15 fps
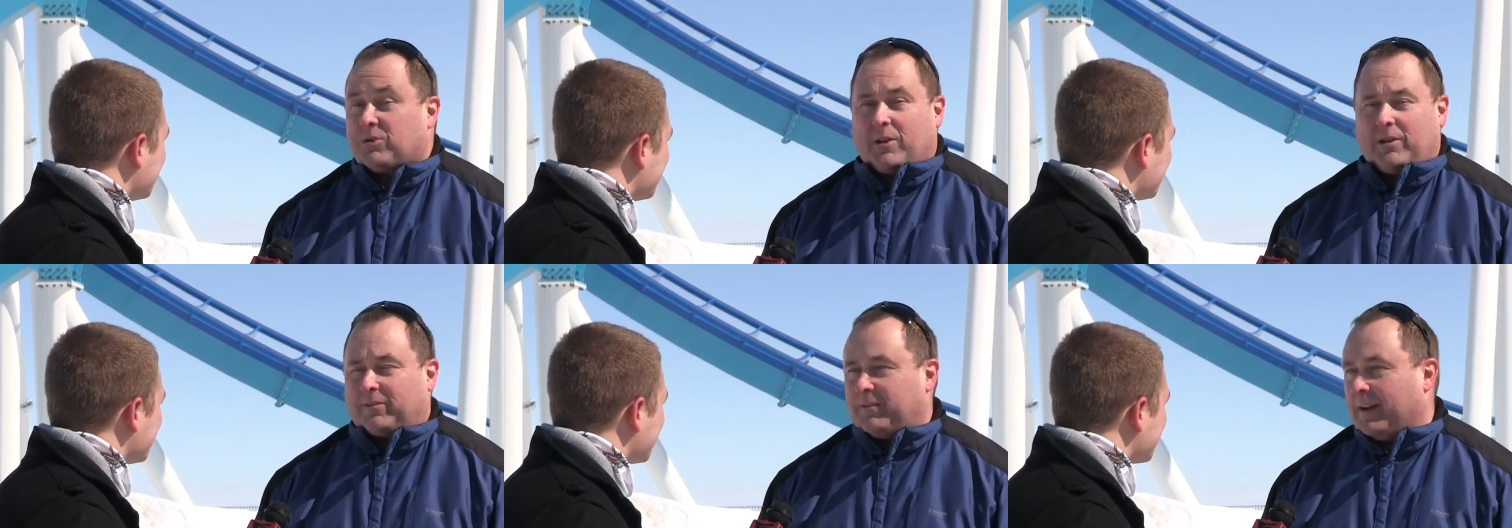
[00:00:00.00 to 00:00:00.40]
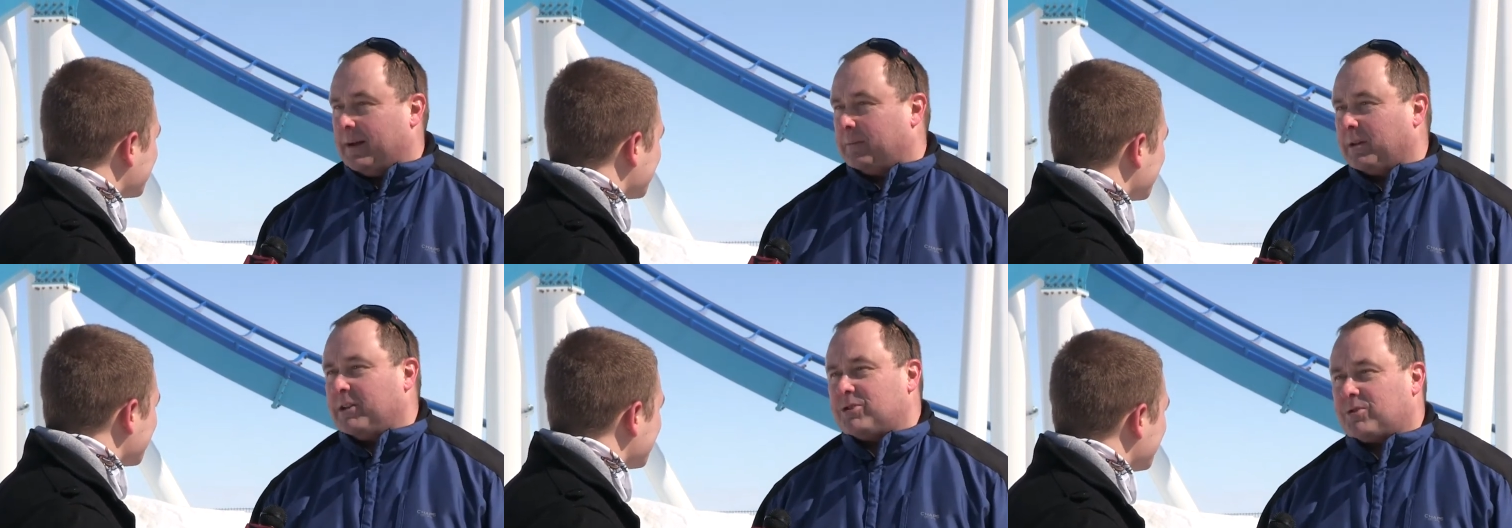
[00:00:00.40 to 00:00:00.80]
Speaker 1: enjoy their
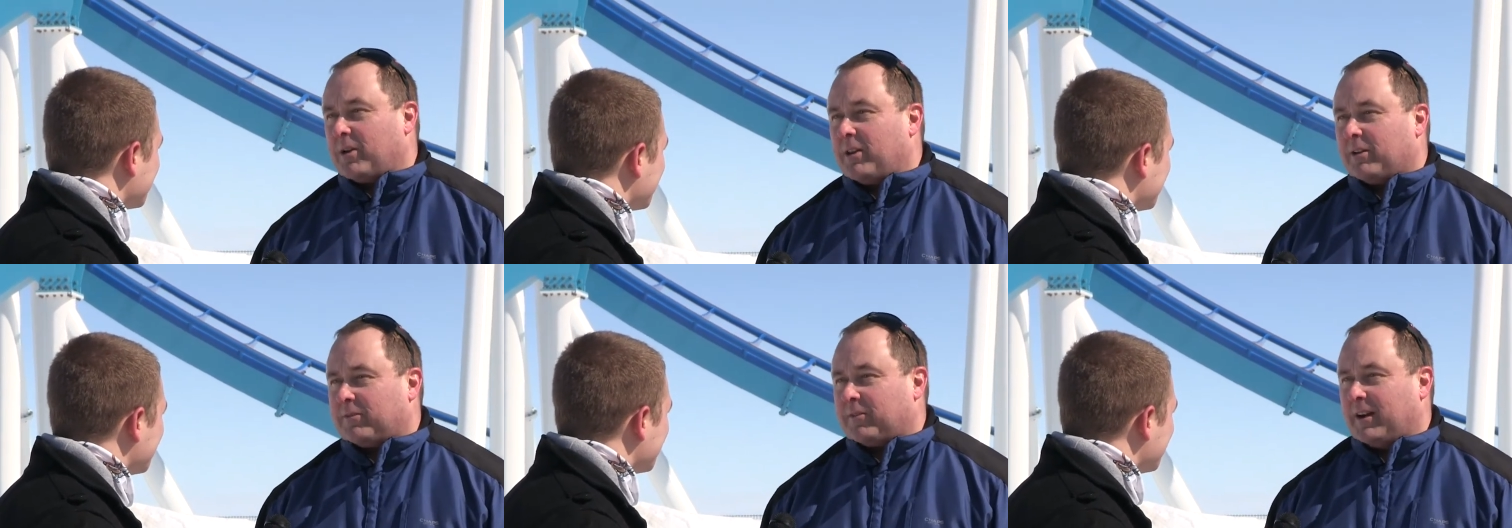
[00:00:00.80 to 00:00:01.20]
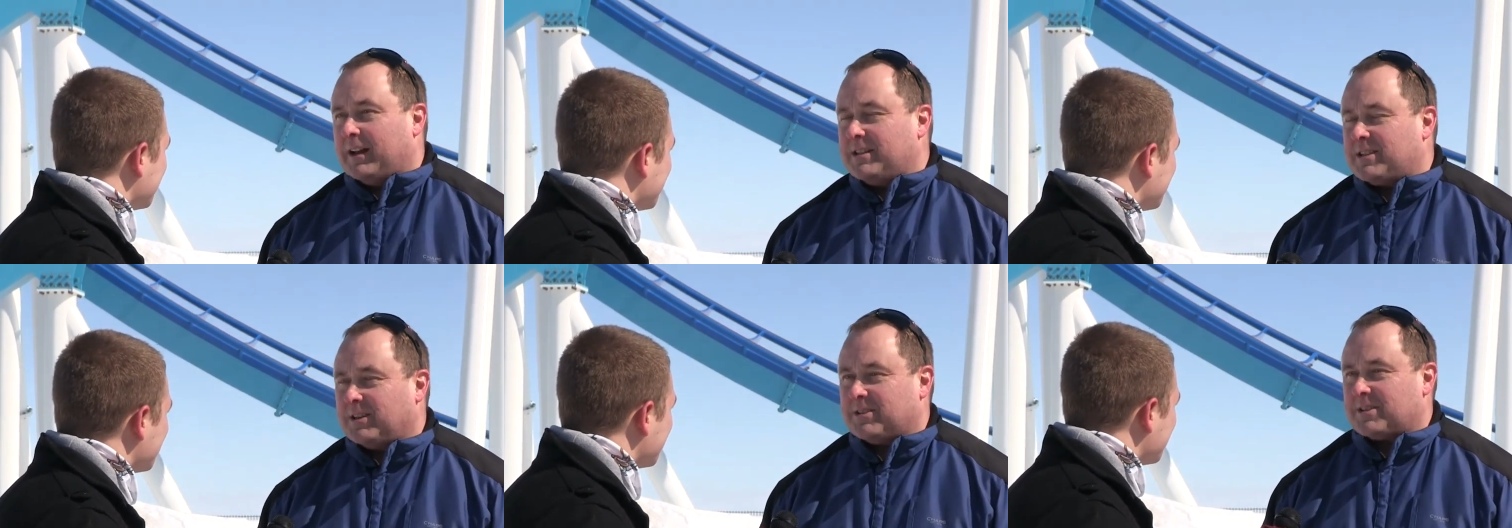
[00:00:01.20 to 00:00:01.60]
family, enjoy their
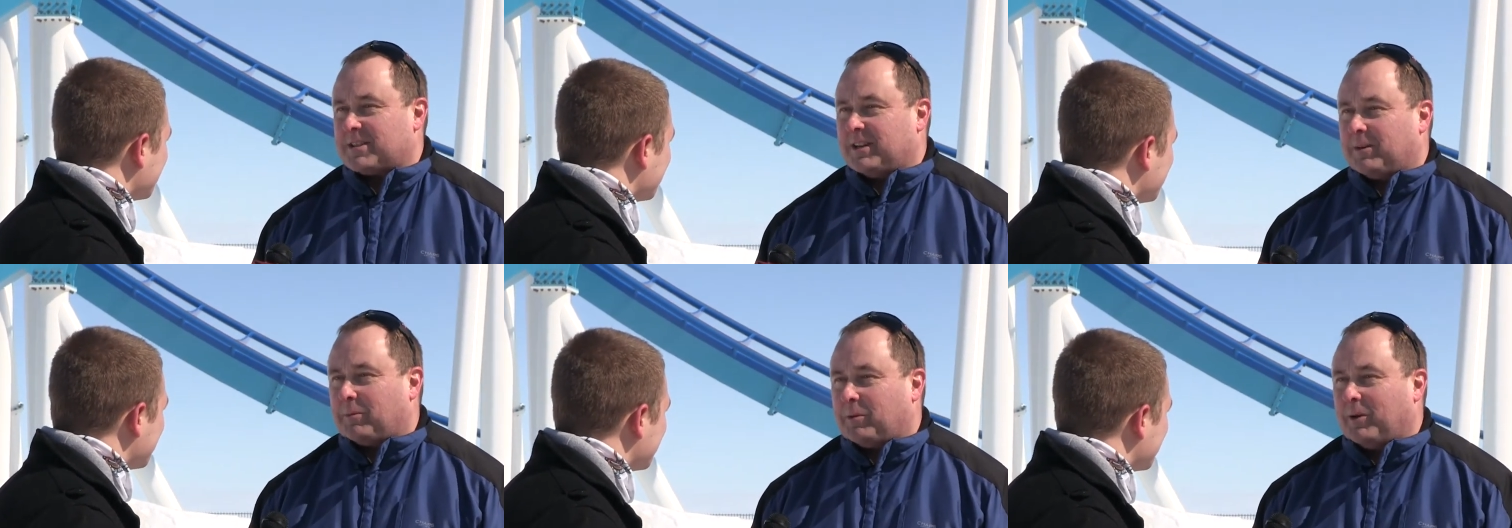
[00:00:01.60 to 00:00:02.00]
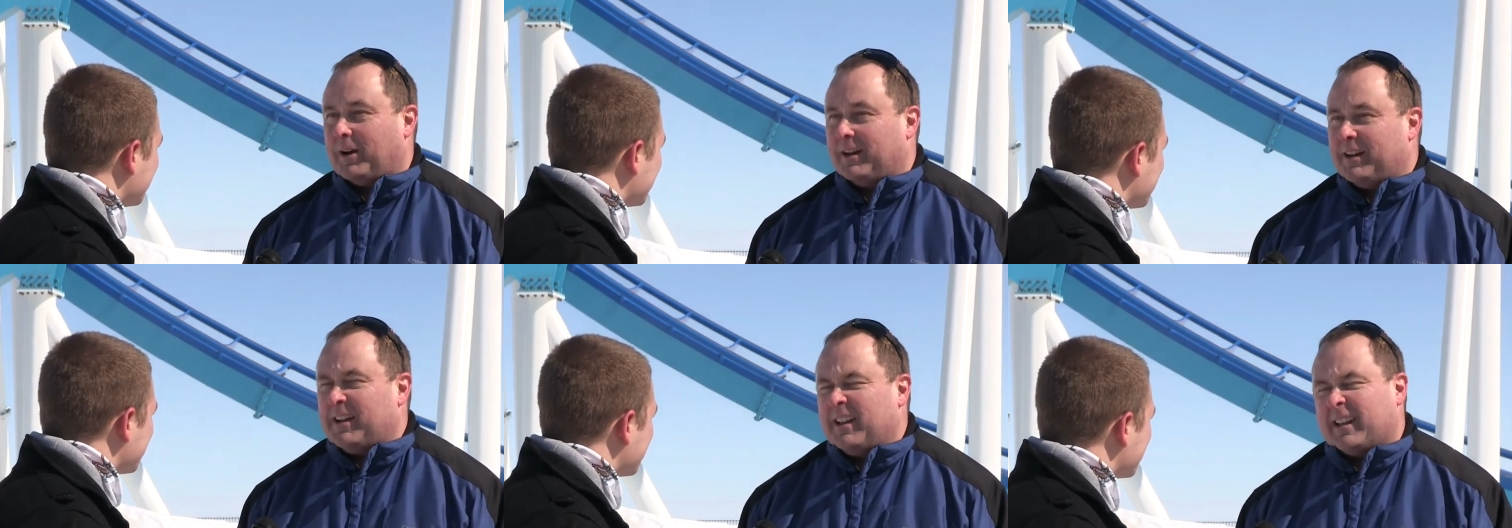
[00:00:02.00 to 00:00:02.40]
friends here at Cedar
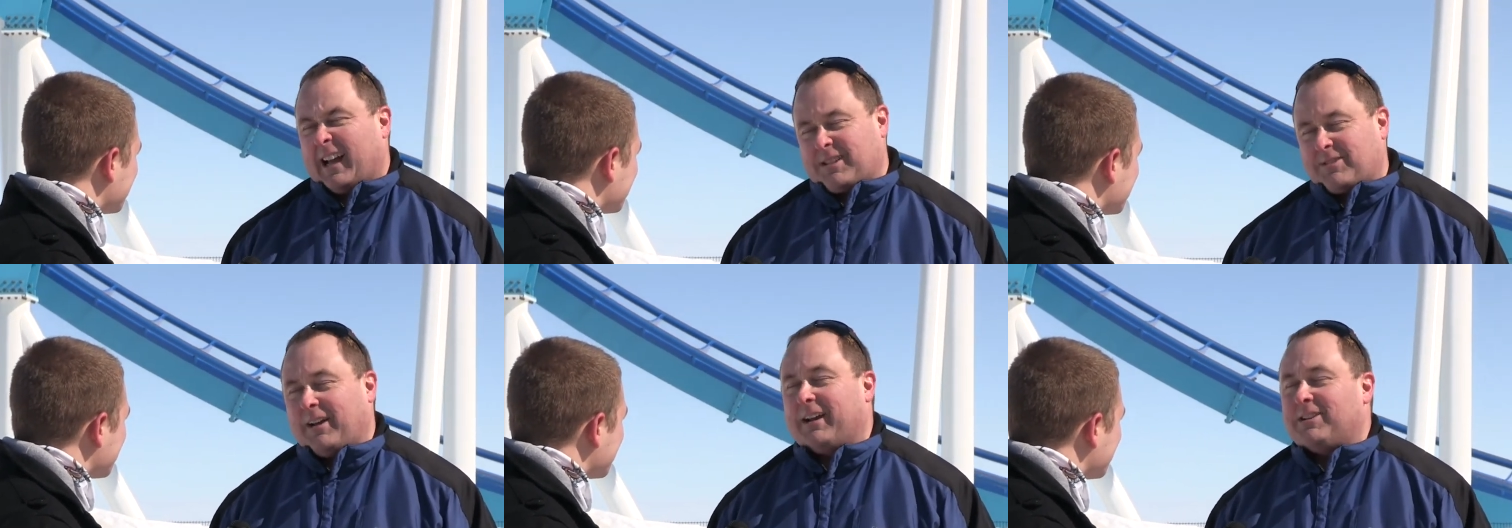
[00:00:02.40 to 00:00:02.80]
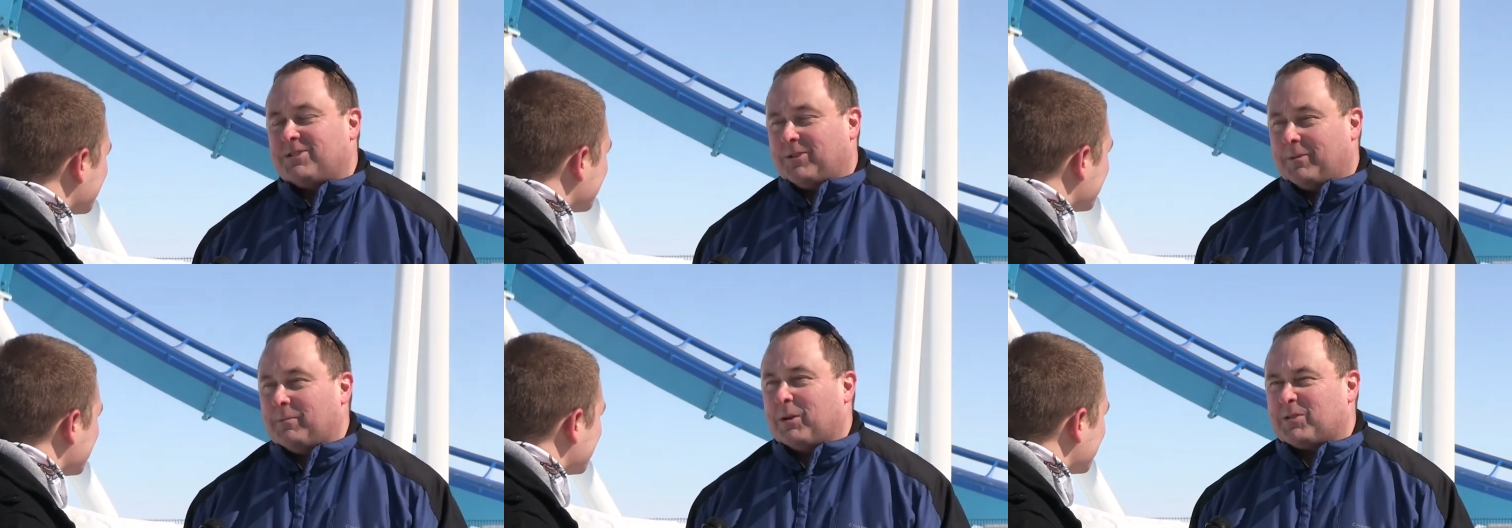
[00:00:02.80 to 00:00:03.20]
Point. That's what I
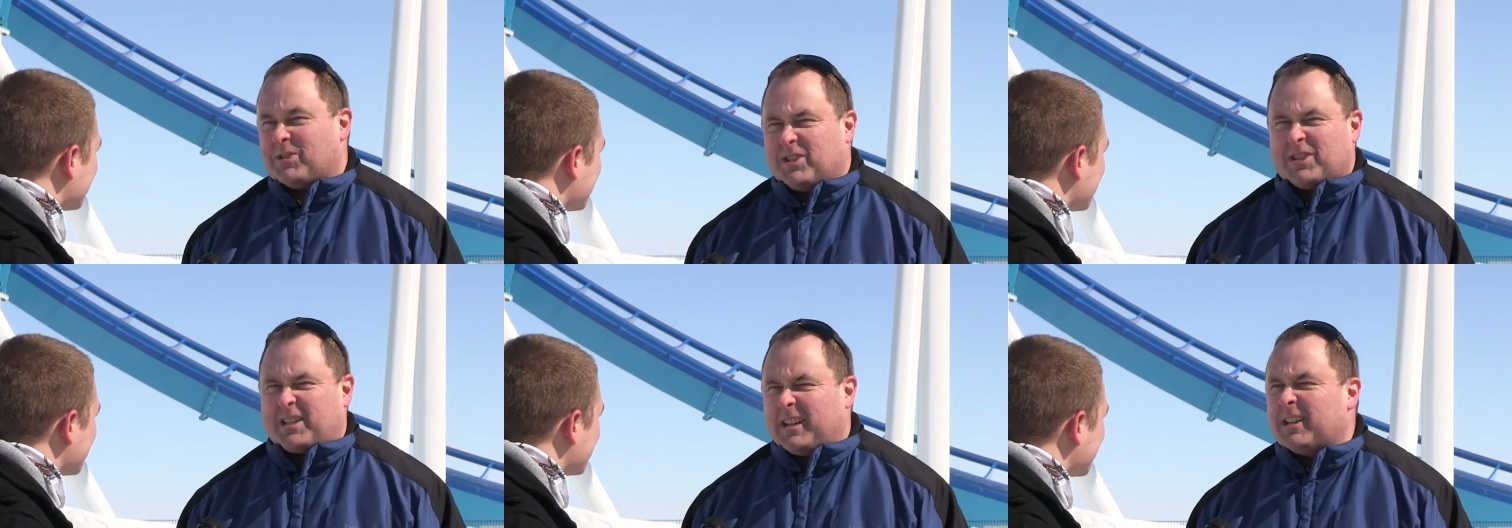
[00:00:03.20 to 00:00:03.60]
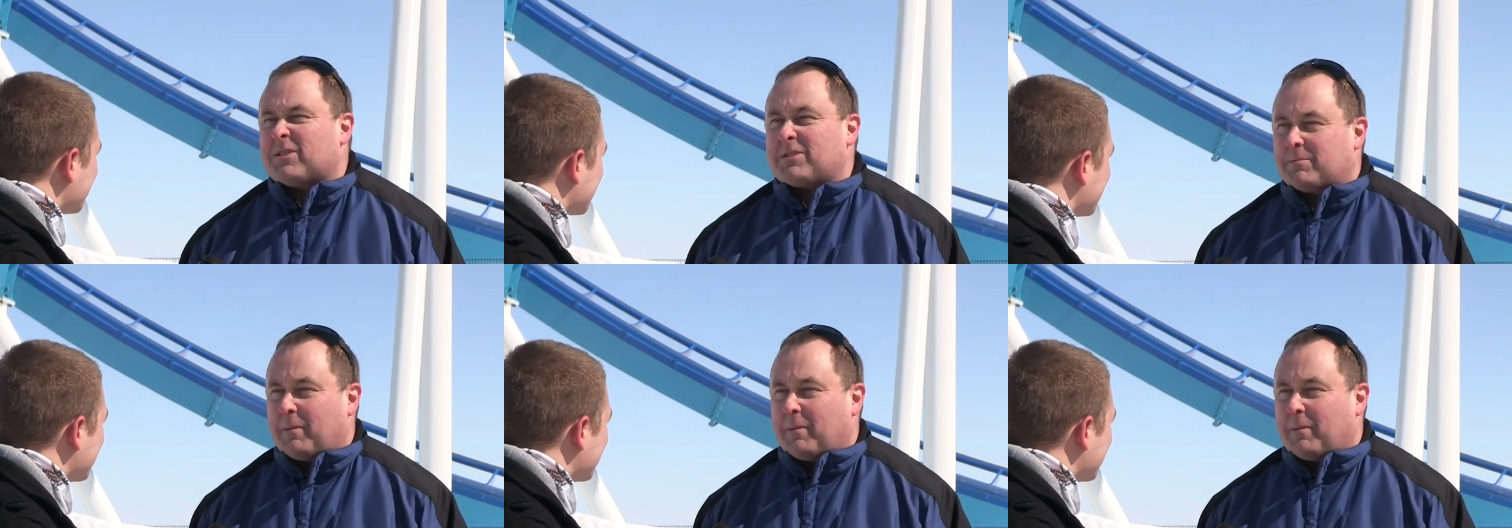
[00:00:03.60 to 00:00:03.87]
enjoy most, just seeing the